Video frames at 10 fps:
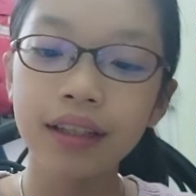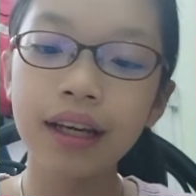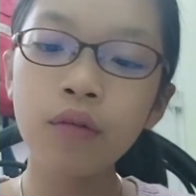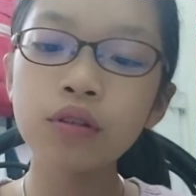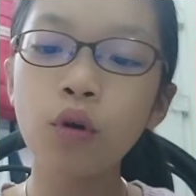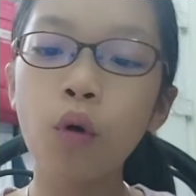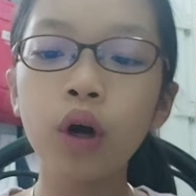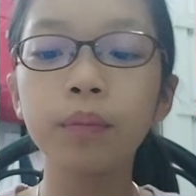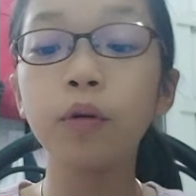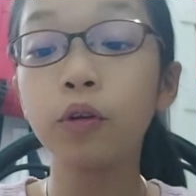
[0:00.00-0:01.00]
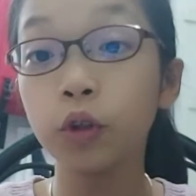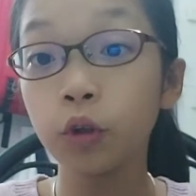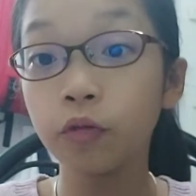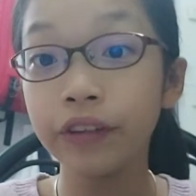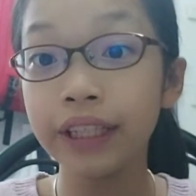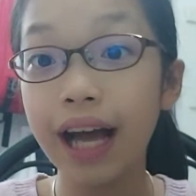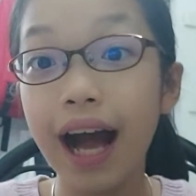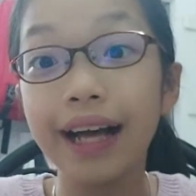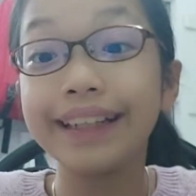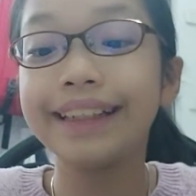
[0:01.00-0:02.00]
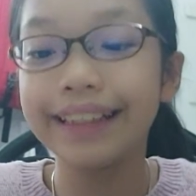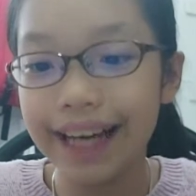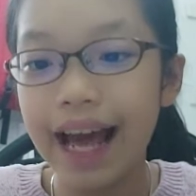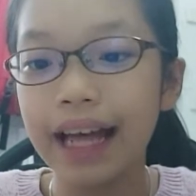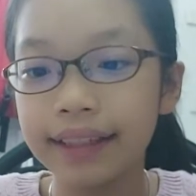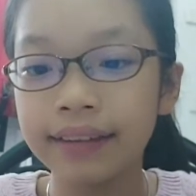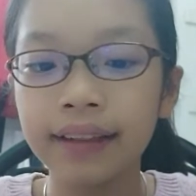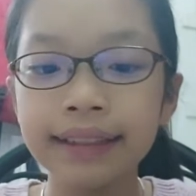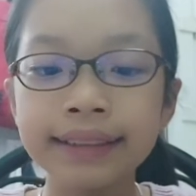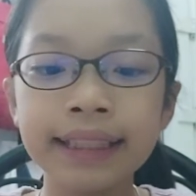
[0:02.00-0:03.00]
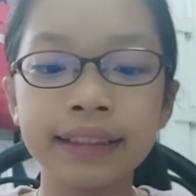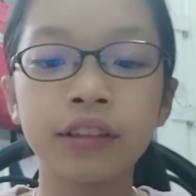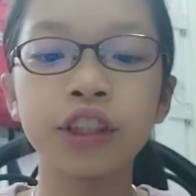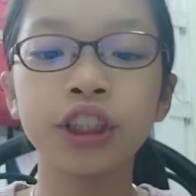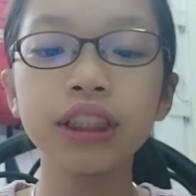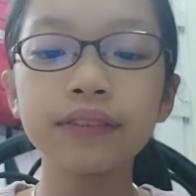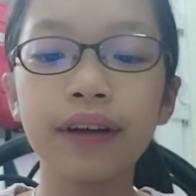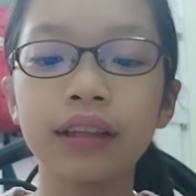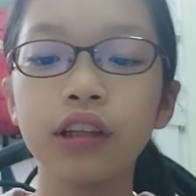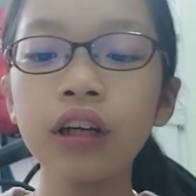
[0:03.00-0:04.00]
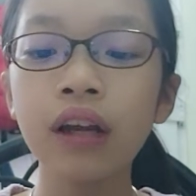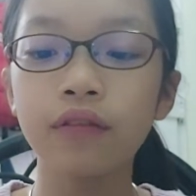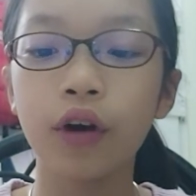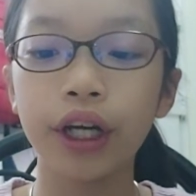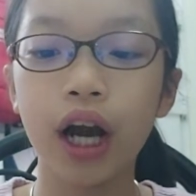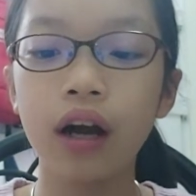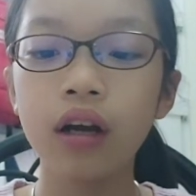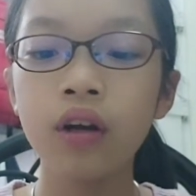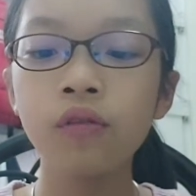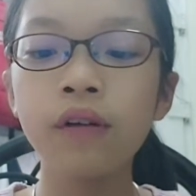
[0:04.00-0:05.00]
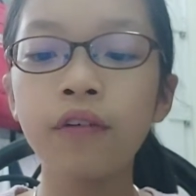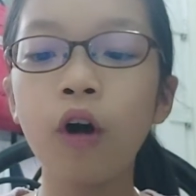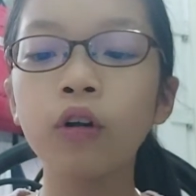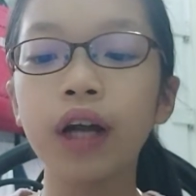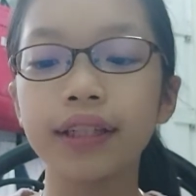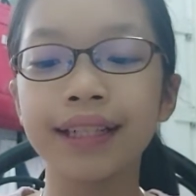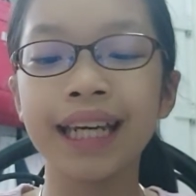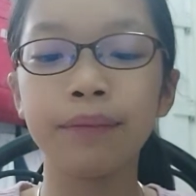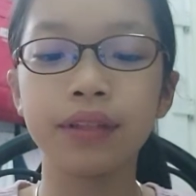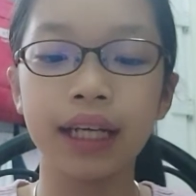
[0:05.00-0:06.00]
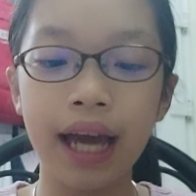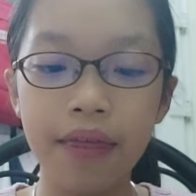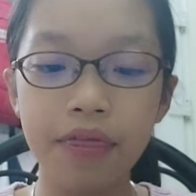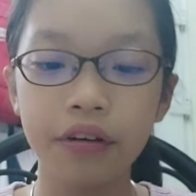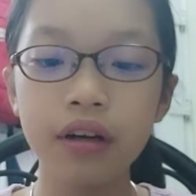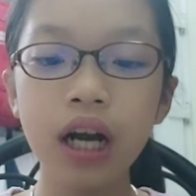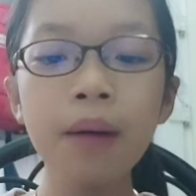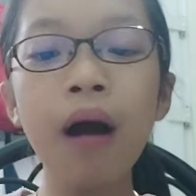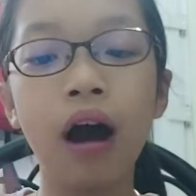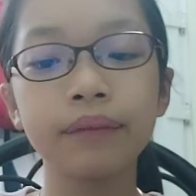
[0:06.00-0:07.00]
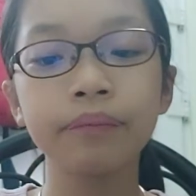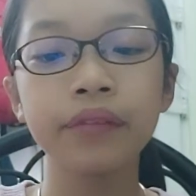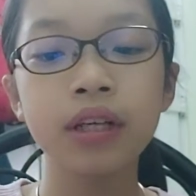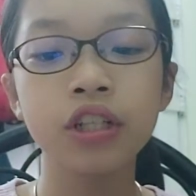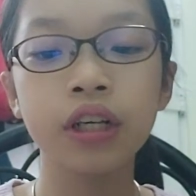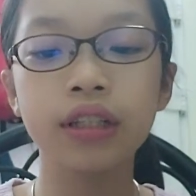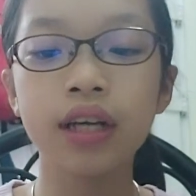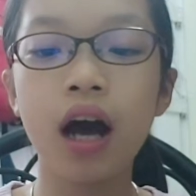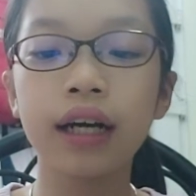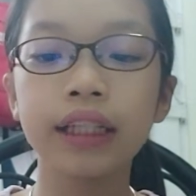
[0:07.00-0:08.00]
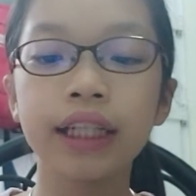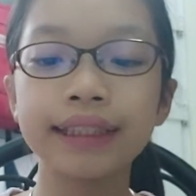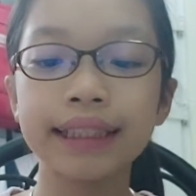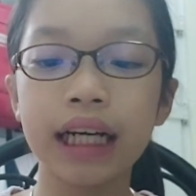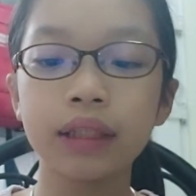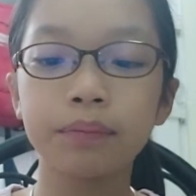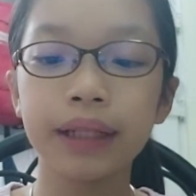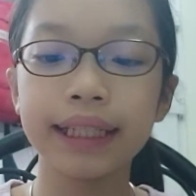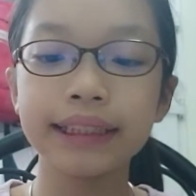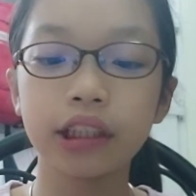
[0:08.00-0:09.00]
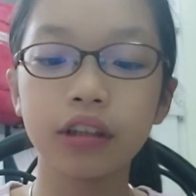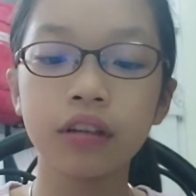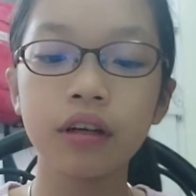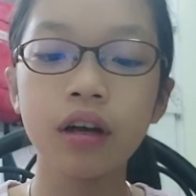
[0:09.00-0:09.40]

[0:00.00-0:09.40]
"It was horrible, Goofy, again. Sister Josephine looking for ya. We've all got to keep together. Come on," she tugged at Jessica's blazer.